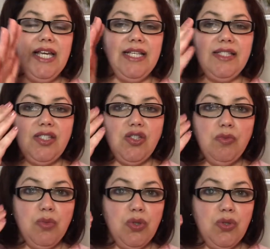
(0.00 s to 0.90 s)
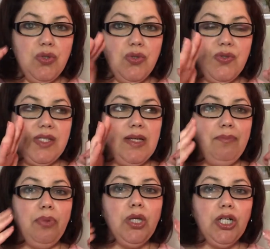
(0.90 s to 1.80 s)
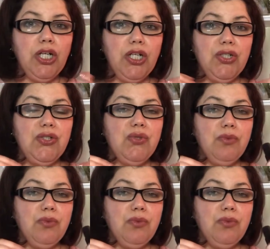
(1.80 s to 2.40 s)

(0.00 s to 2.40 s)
it's smooth, it blurs